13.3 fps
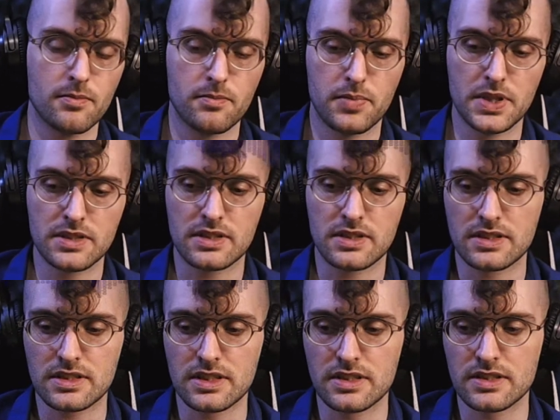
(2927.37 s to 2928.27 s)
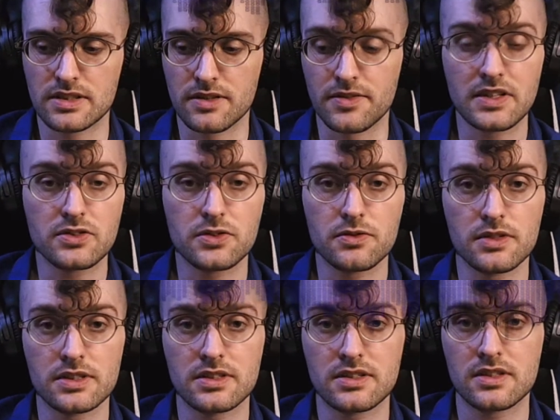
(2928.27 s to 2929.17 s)
businesses of
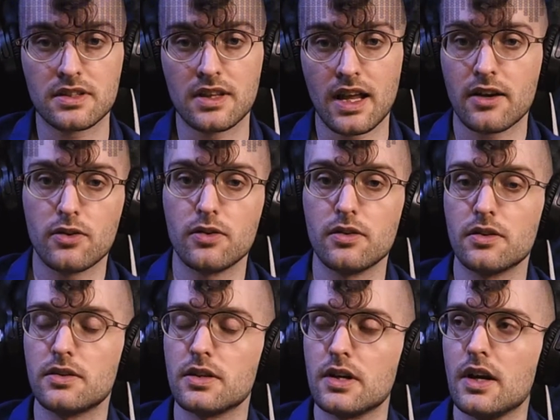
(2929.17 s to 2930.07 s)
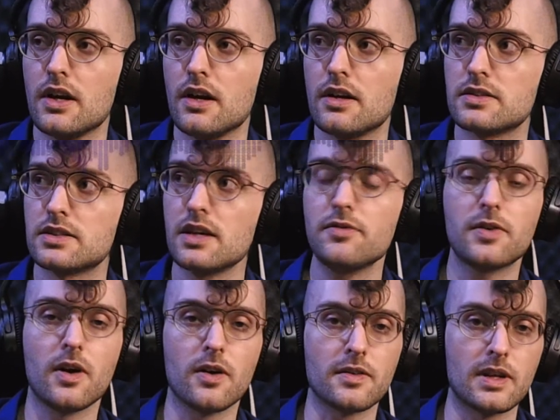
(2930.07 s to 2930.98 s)
interest that could
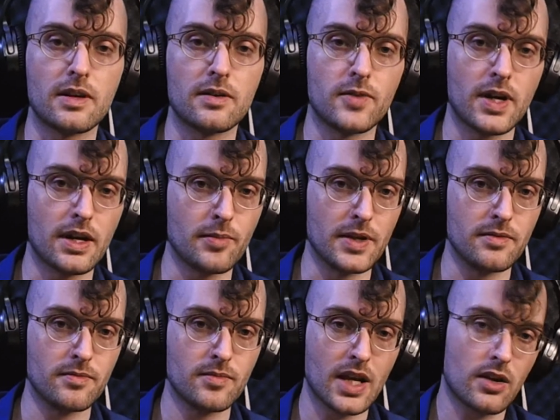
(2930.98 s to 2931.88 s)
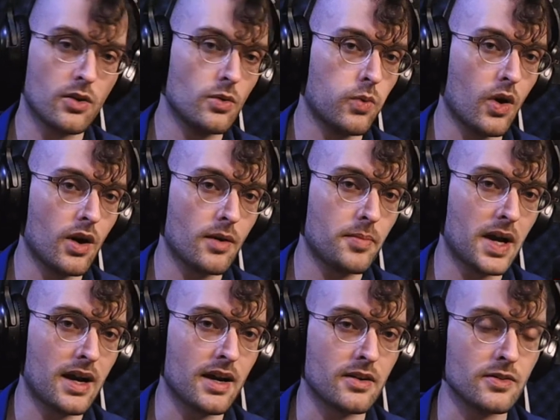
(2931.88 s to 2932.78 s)
safeguard the environment, that could walk
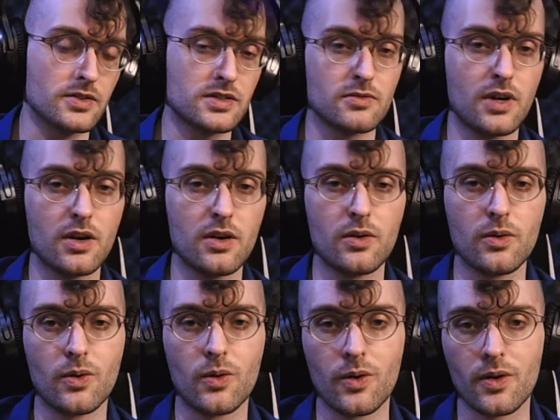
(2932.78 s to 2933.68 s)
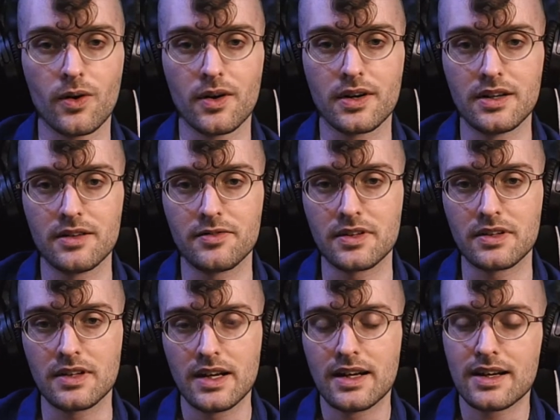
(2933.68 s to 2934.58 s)
back or slow or
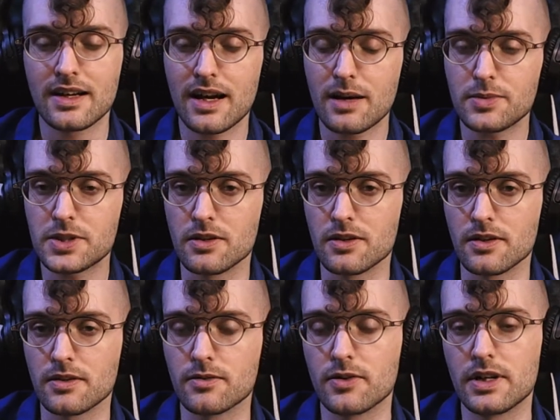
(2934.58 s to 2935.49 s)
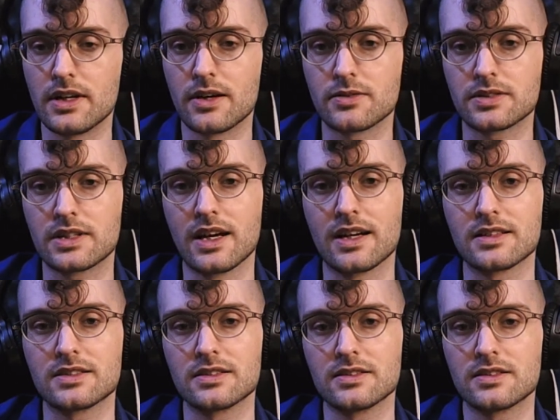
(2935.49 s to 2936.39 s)
even capture greenhouse
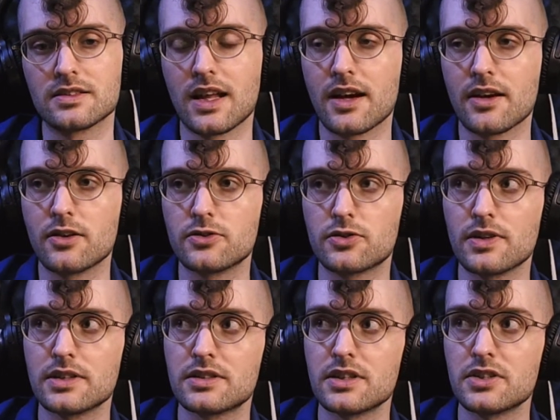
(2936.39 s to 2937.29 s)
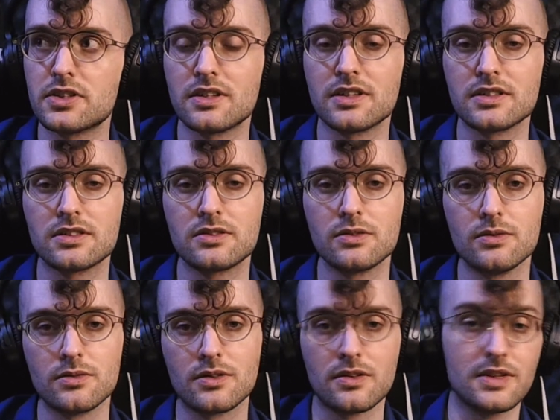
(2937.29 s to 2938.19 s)
gases, that could transition us
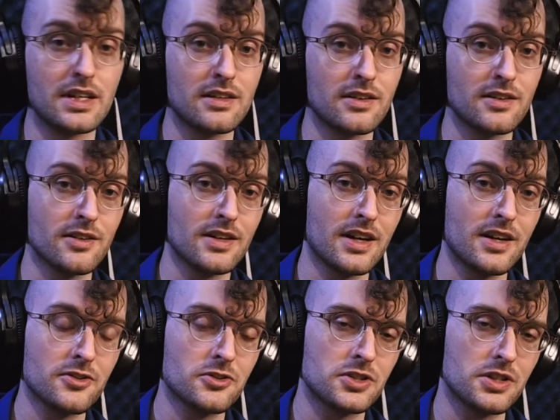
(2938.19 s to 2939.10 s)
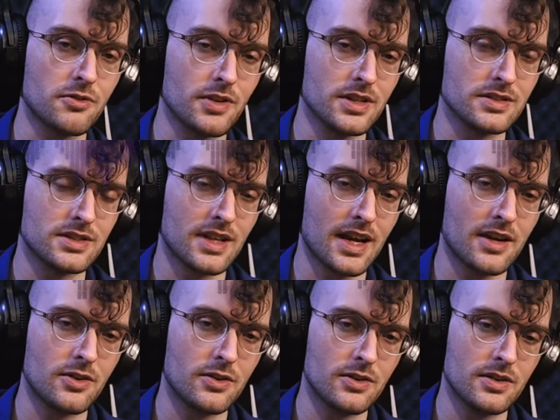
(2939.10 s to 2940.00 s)
to clean air energy grids,
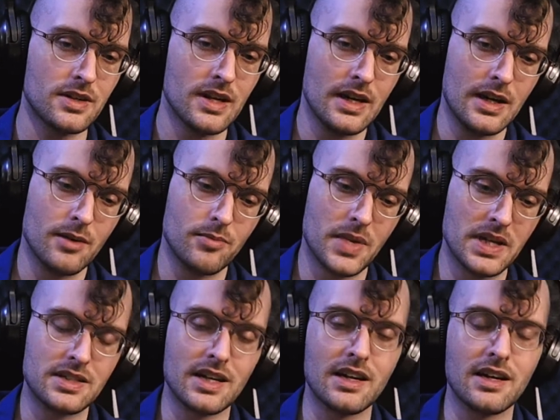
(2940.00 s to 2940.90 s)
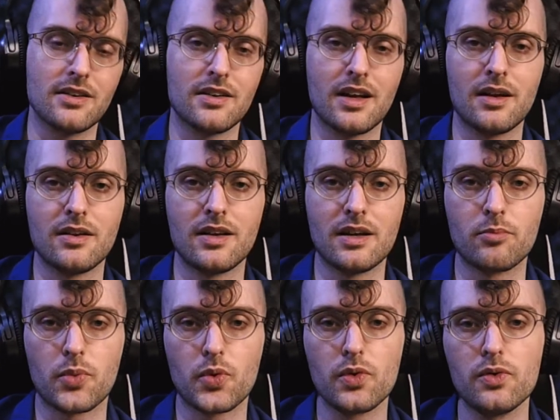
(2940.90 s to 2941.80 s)
that could maintain and
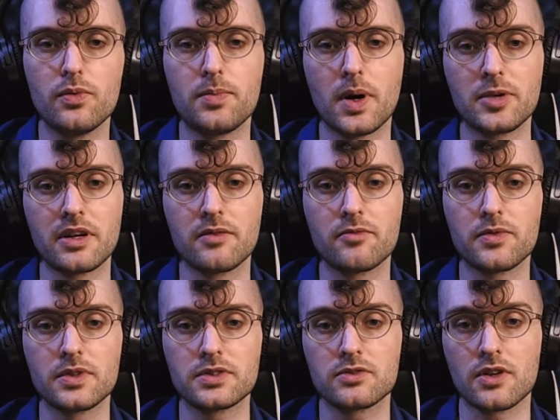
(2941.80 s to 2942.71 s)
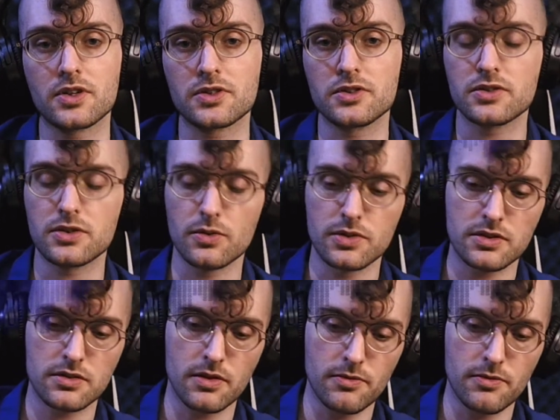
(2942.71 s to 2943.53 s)
improve public infrastructure so as to